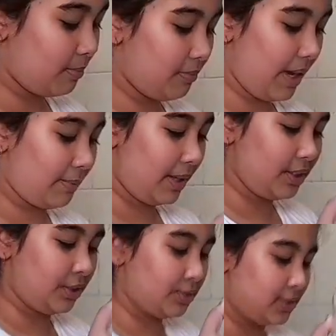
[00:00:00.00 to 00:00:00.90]
I might
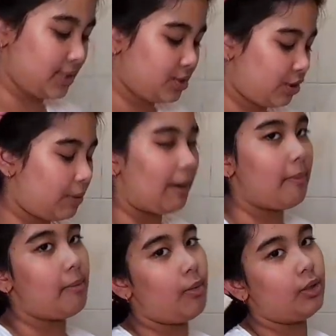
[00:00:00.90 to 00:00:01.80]
use this, or my
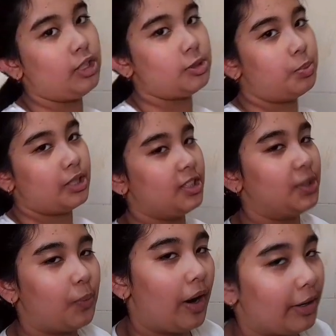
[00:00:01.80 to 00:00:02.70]
mama will just put it in
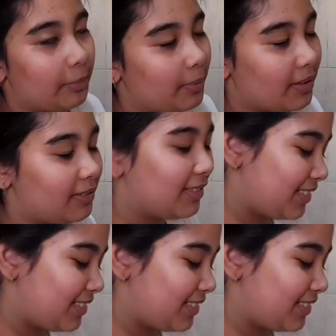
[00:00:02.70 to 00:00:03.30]
a water bottle.